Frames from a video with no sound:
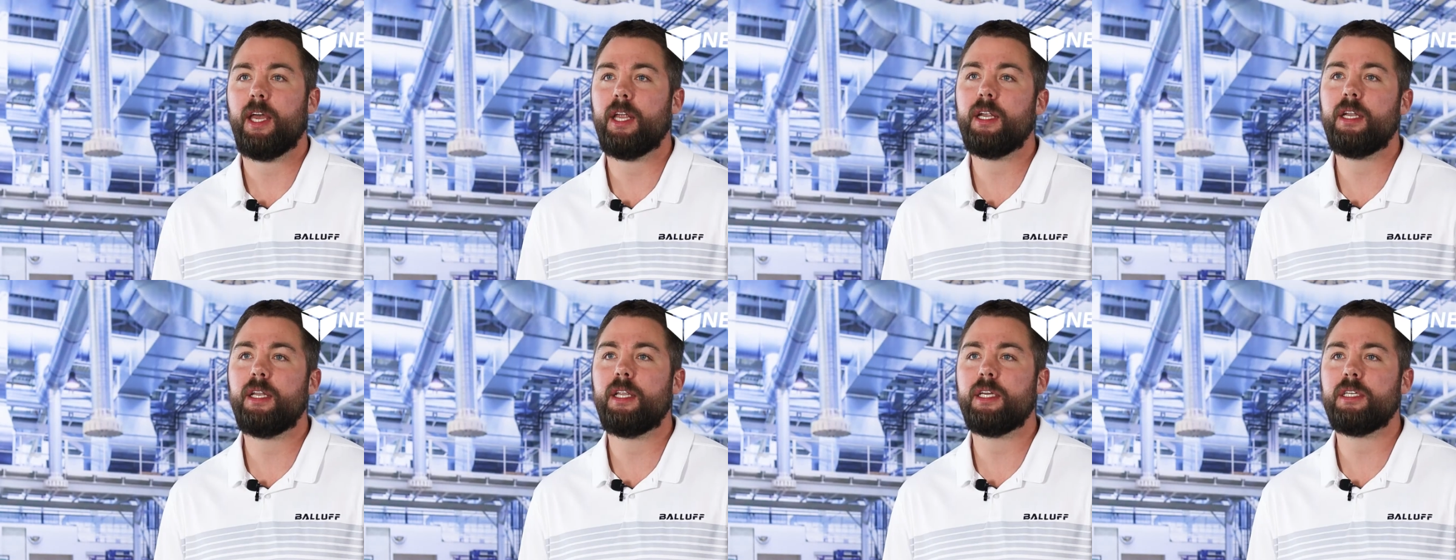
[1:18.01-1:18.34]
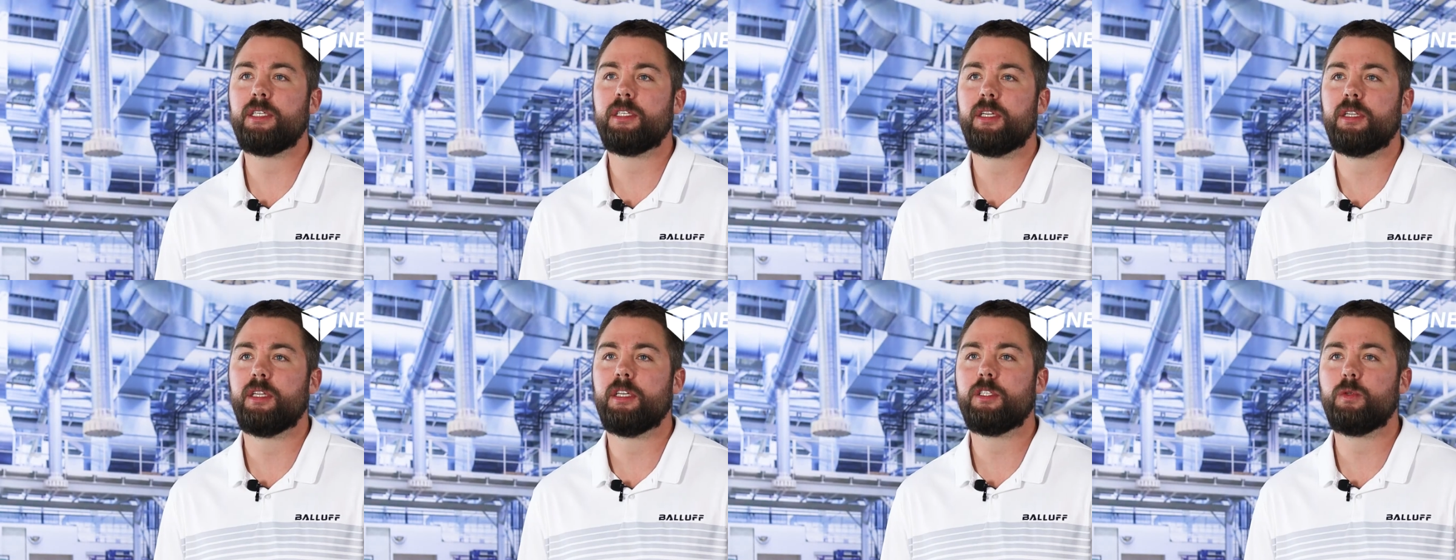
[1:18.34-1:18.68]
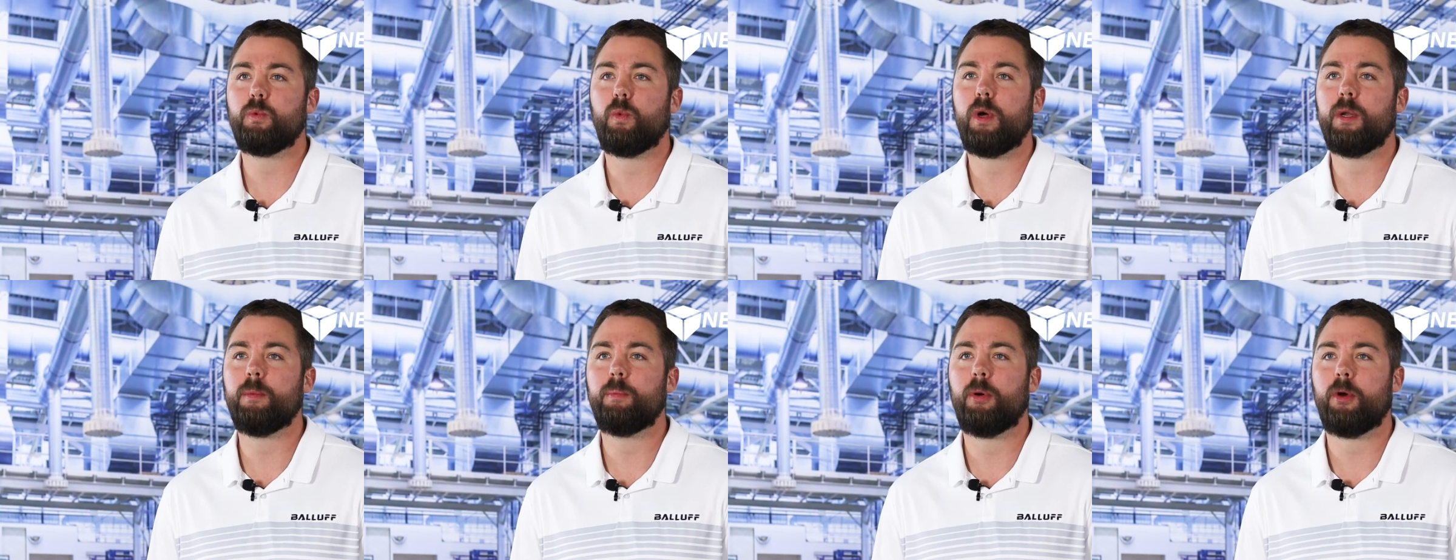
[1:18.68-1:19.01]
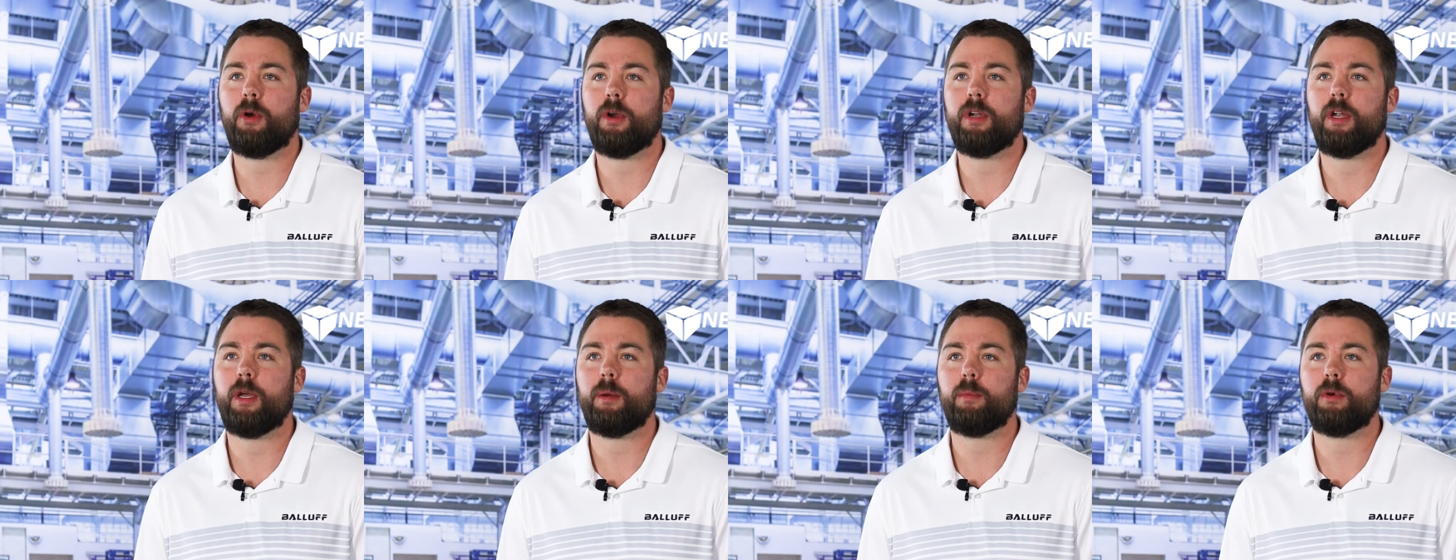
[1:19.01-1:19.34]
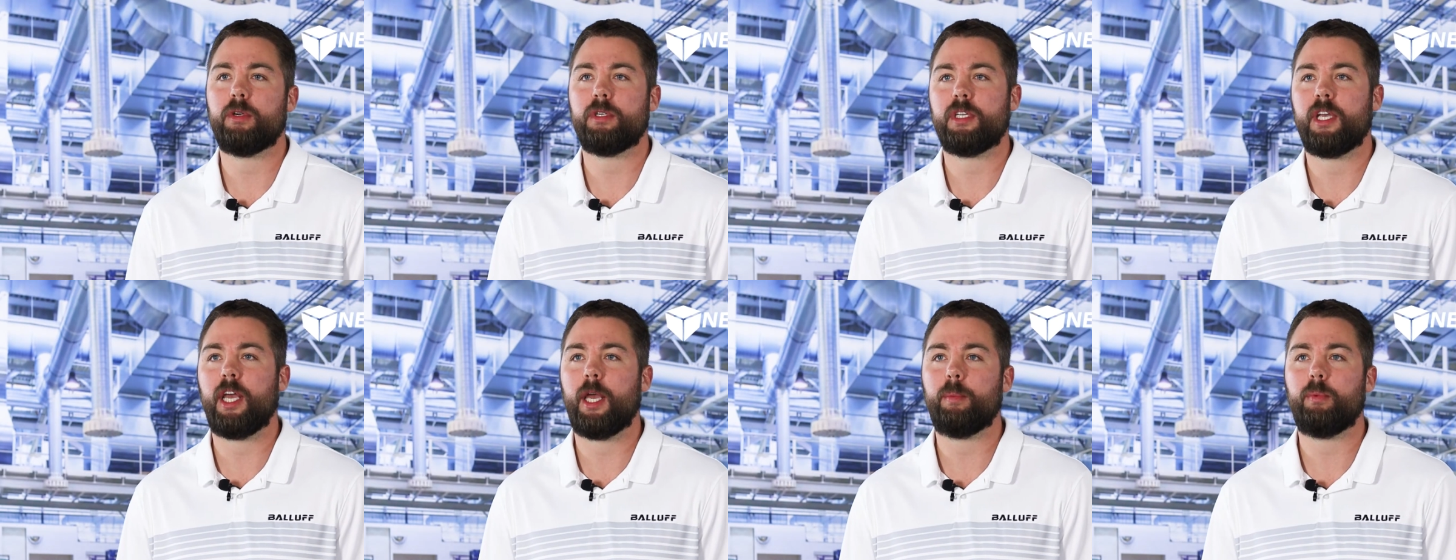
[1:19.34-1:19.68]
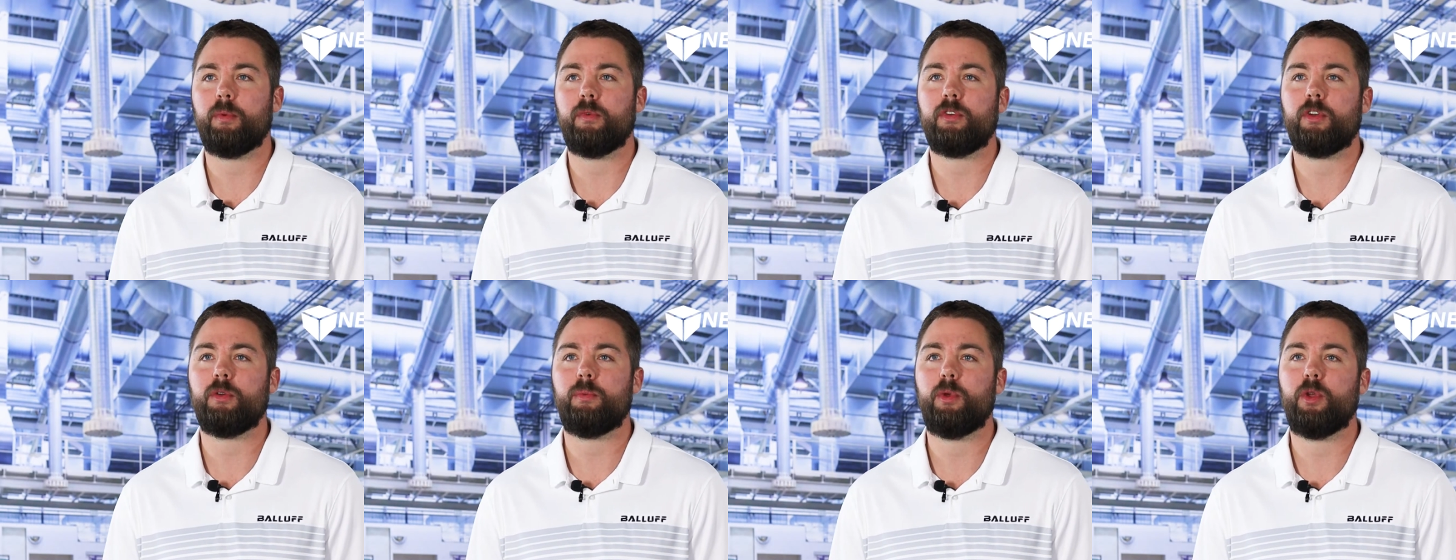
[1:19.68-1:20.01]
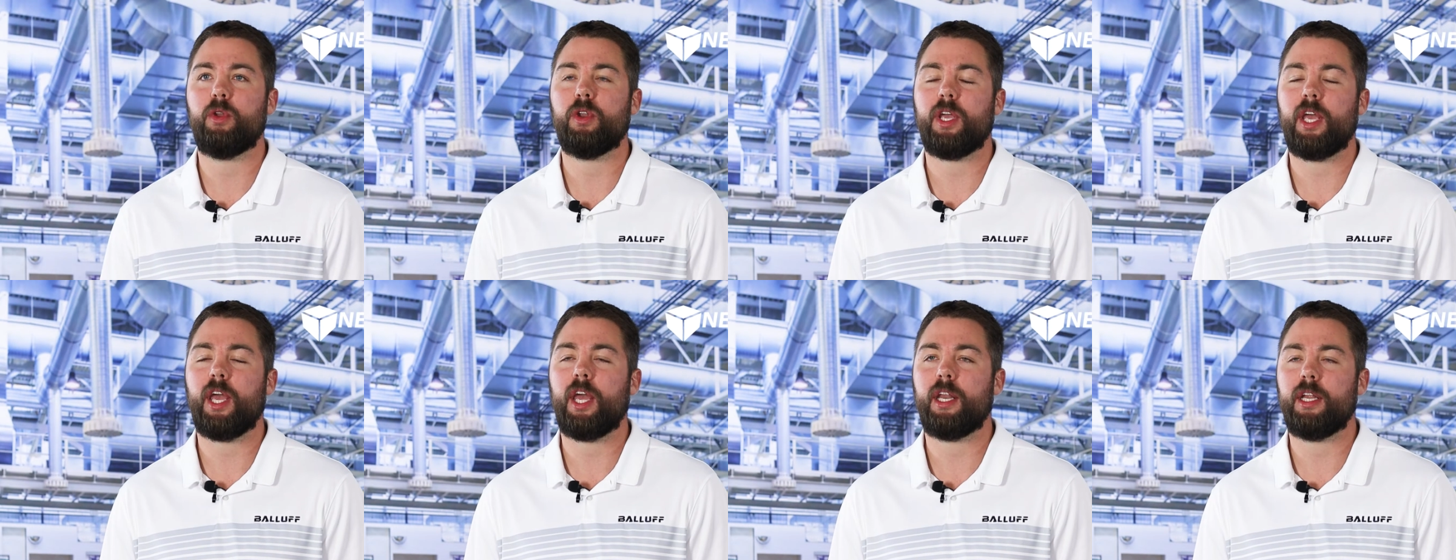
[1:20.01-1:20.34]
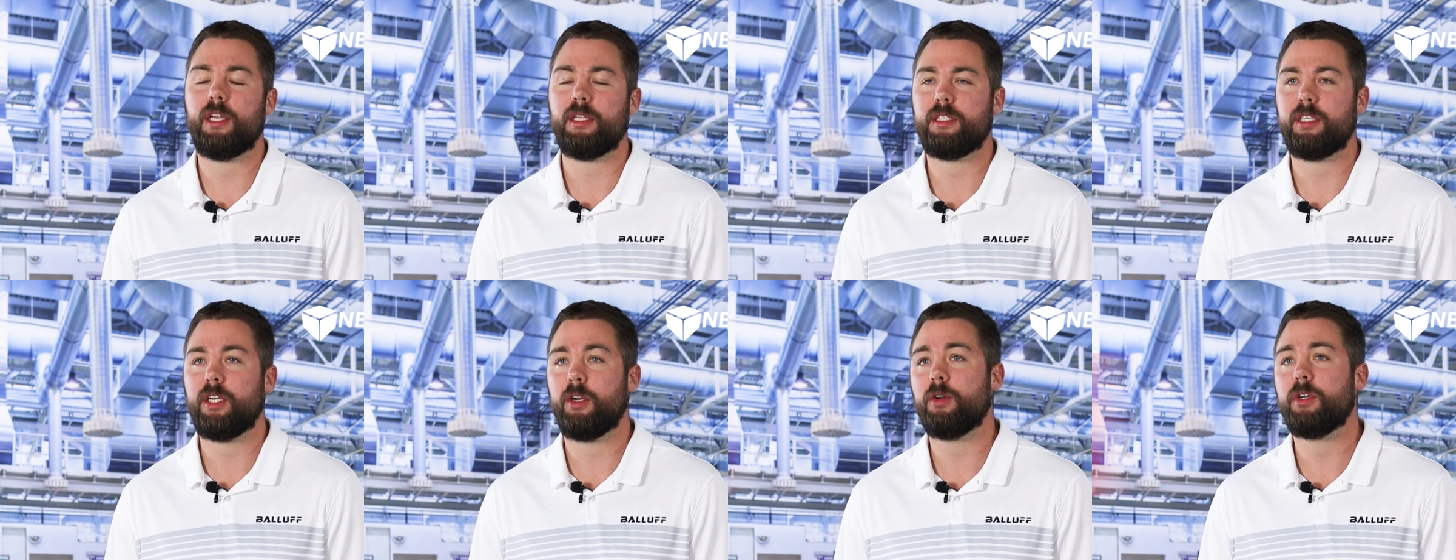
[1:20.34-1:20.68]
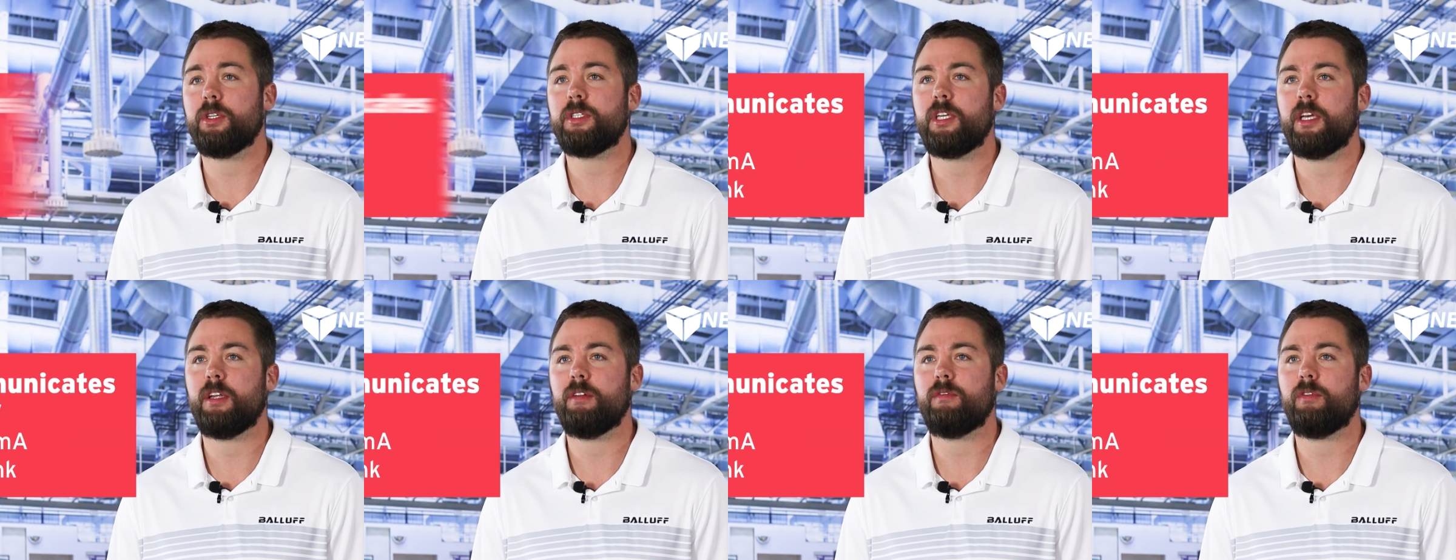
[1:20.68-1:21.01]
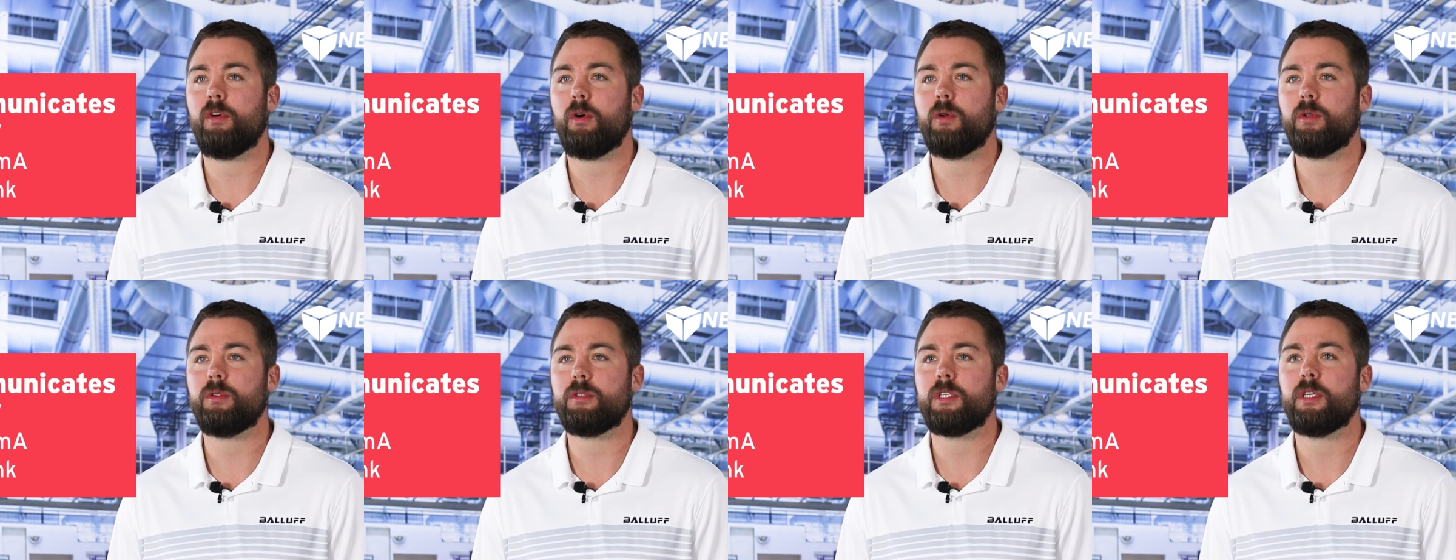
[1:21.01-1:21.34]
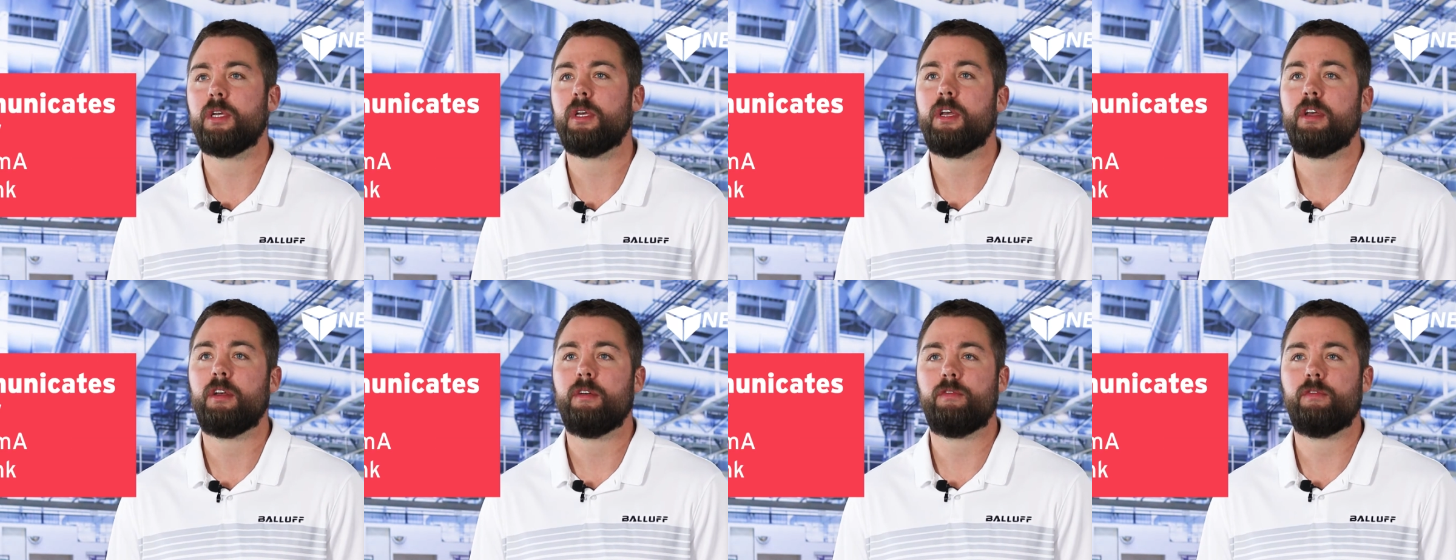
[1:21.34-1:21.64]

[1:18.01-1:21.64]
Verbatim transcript: In addition, this one part number is capable of communicating 0 to 10 volts,